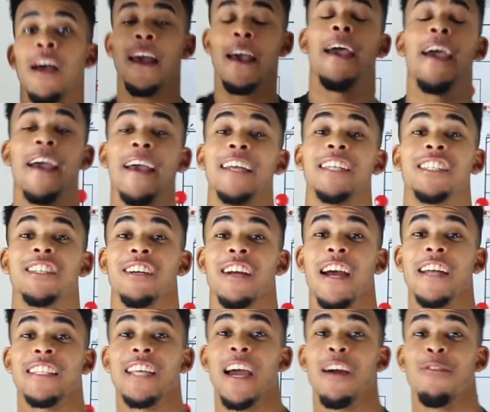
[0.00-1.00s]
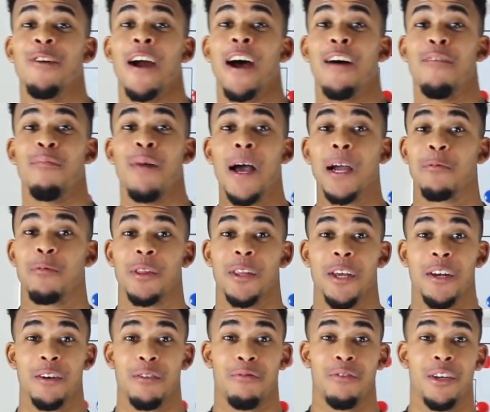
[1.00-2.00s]
Hey, Triguy Guy Tyrrell back with
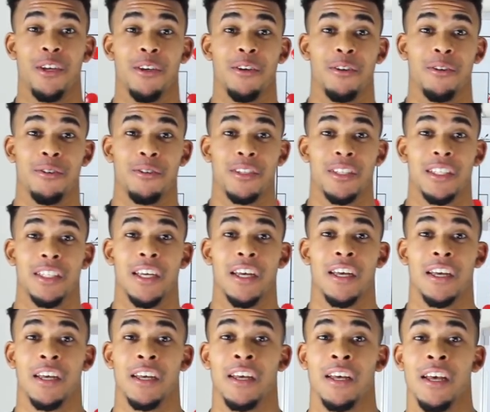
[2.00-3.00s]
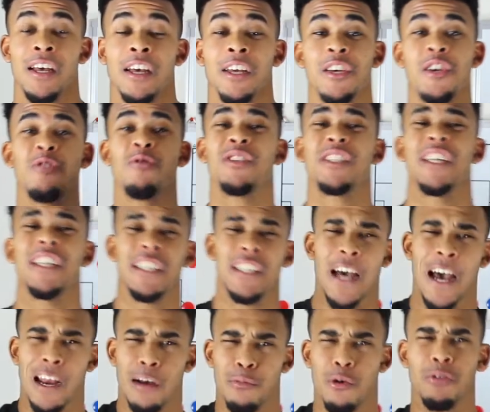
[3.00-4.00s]
the InnerViews. Houston
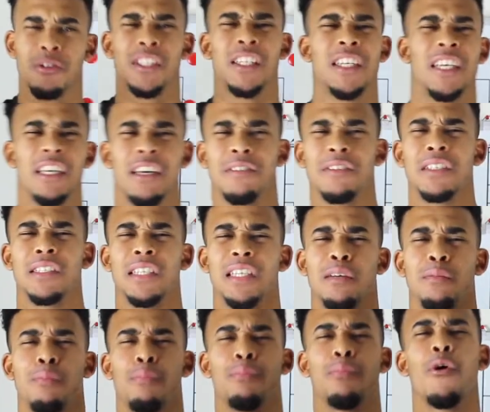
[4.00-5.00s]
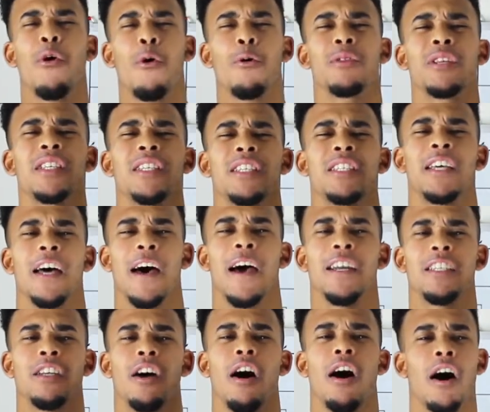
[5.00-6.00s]
Dynamo, TFC, both
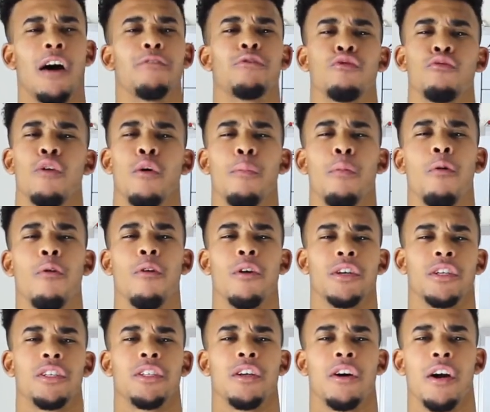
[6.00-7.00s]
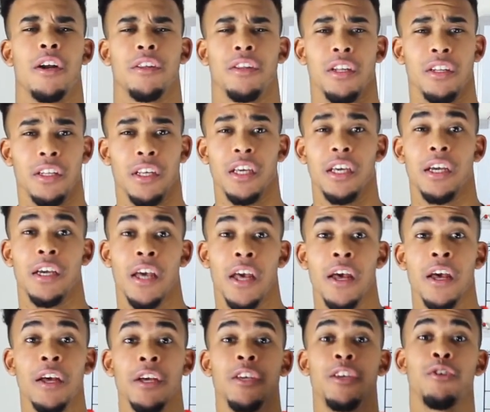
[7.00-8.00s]
sides off to a poor start in the league.
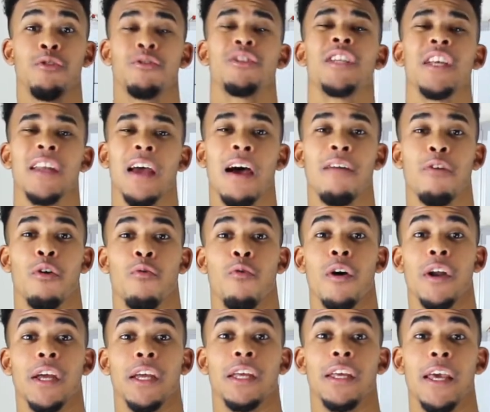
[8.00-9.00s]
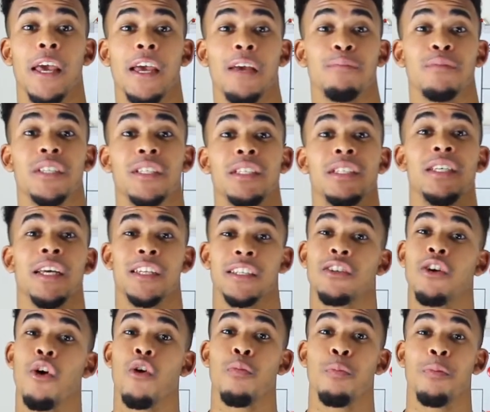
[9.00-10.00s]
Houston haven't won a game
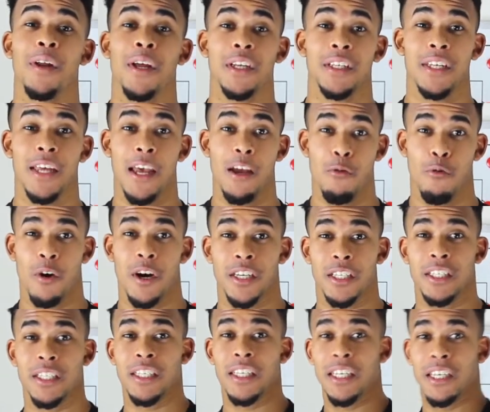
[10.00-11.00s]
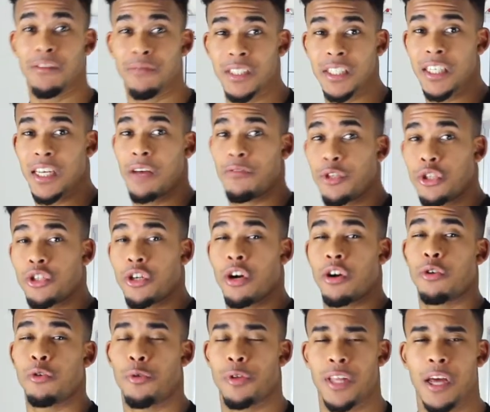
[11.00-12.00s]
since opening day, whereas TFC have
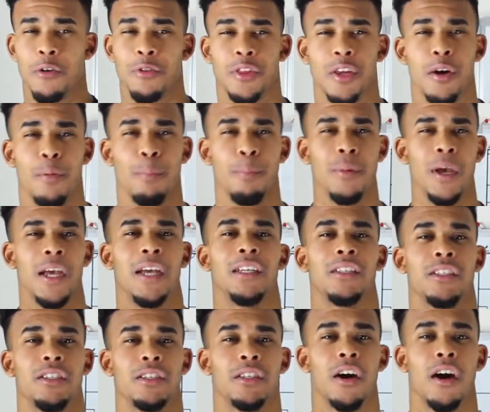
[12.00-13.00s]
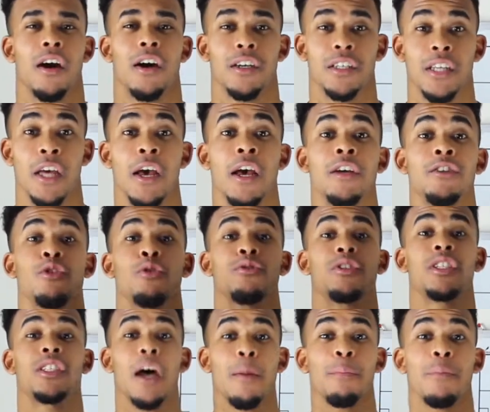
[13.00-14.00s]
struggled without their main stars. So
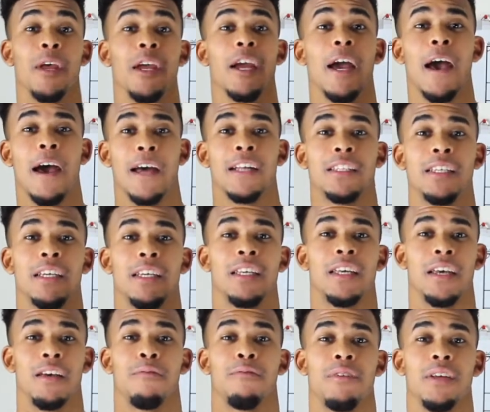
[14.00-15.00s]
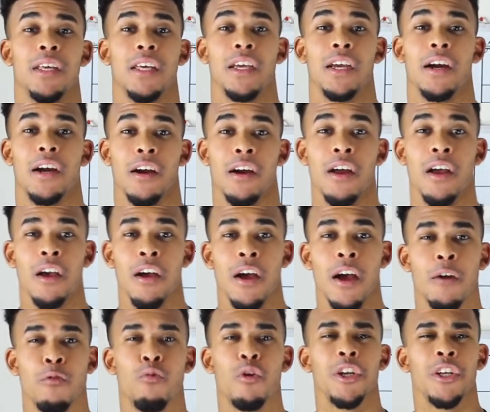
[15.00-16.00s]
something had to give here.
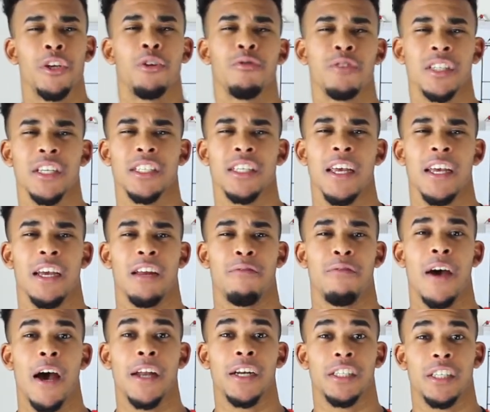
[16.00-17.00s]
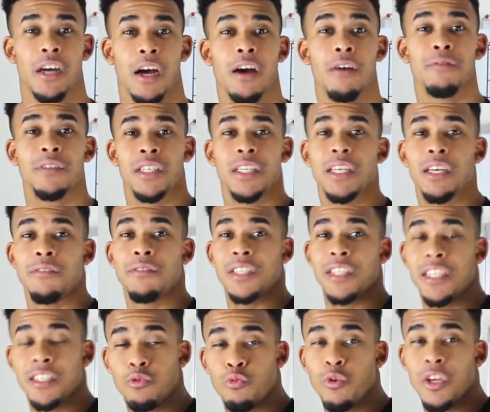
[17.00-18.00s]
Would Houston take advantage of
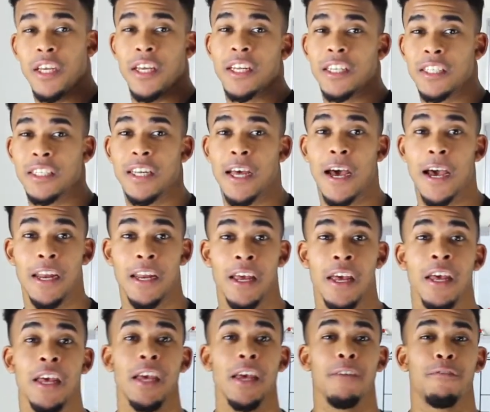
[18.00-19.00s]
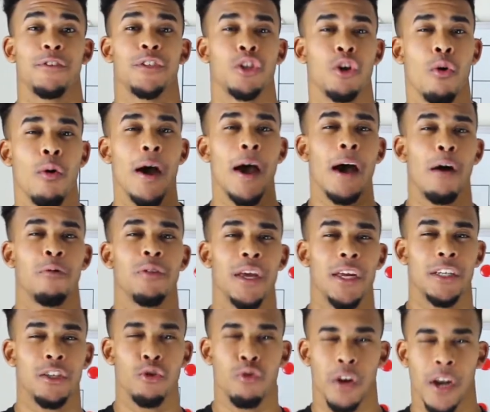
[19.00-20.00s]
TFC's weakened side? If so, how would
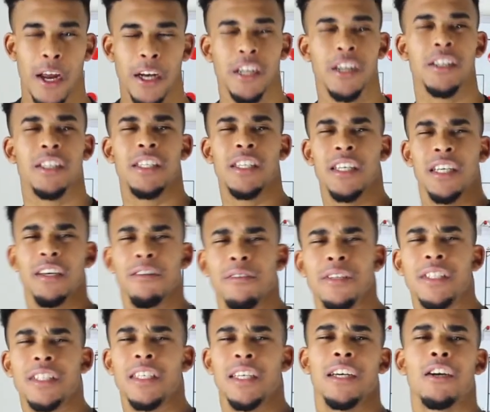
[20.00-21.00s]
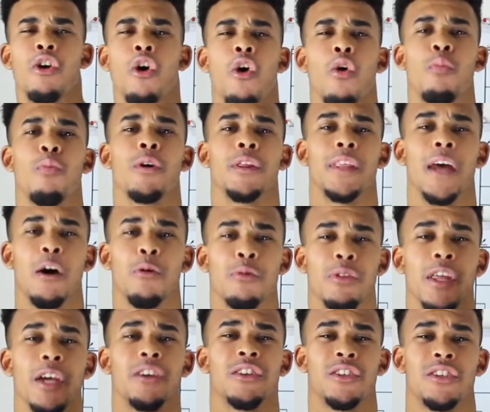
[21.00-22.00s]
they do it? And could TFC cope
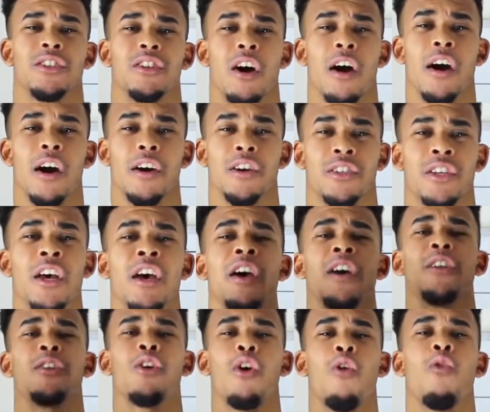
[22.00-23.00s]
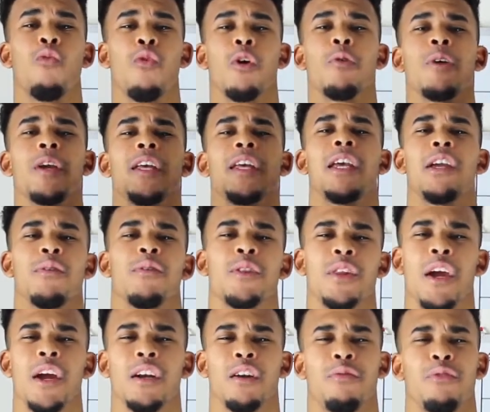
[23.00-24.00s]
without their stars? Don't worry, here at
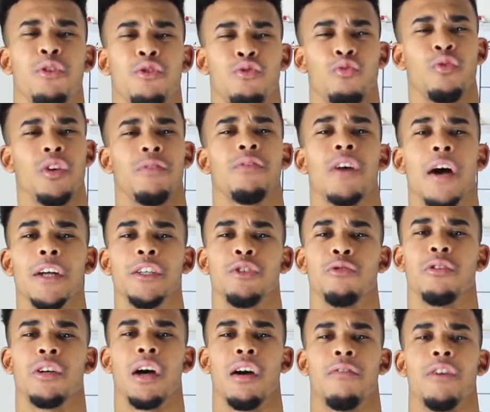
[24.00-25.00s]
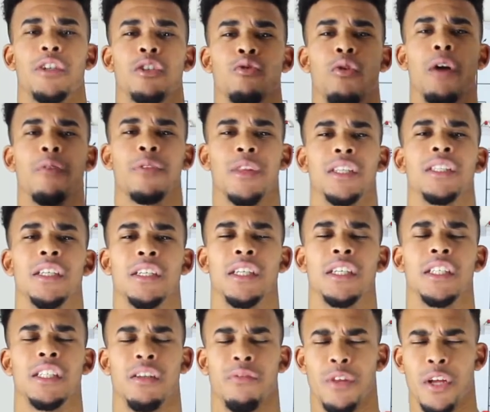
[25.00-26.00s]
the InnerViews, we've got you covered. So on this
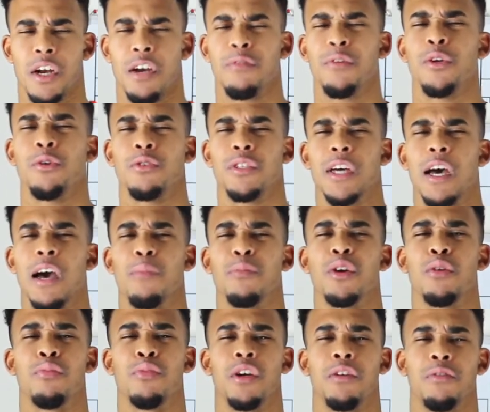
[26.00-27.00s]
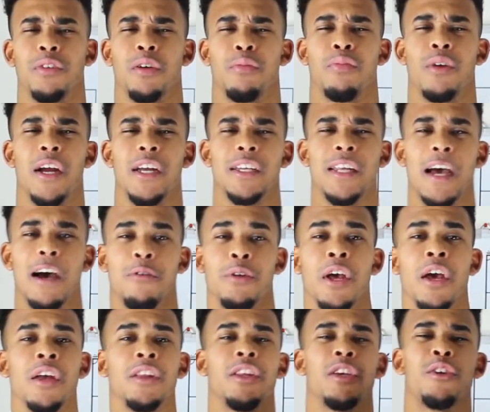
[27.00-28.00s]
edition of the InnerViews, I'm going to briefly break down
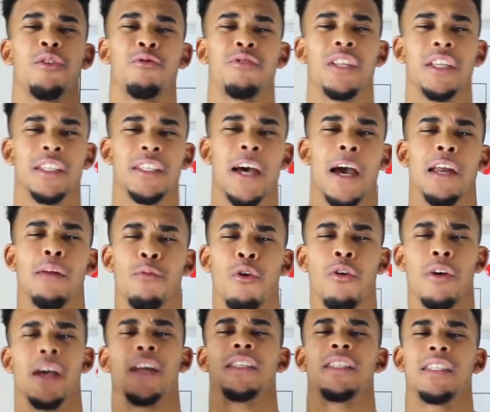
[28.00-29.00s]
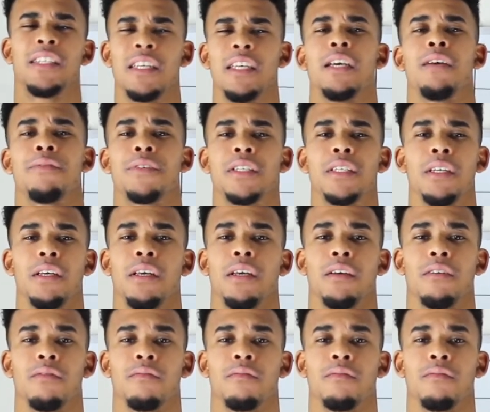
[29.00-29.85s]
the Houston Dynamo against TFC.